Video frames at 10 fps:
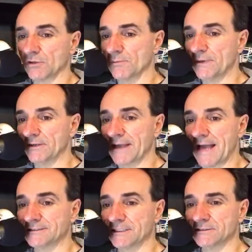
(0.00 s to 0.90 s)
Solo
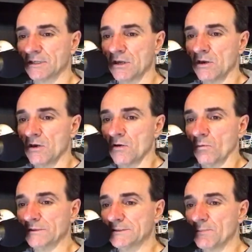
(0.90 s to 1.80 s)
Beer Guy says,
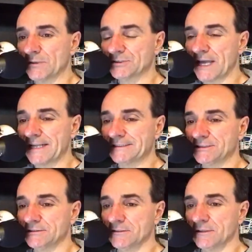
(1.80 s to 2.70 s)
what's the
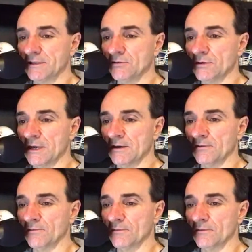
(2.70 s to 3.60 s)
percentage that you
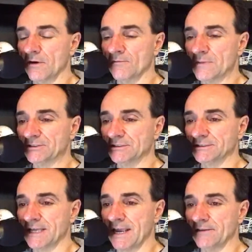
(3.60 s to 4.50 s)
give of Michigan
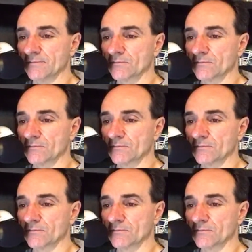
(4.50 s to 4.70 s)
State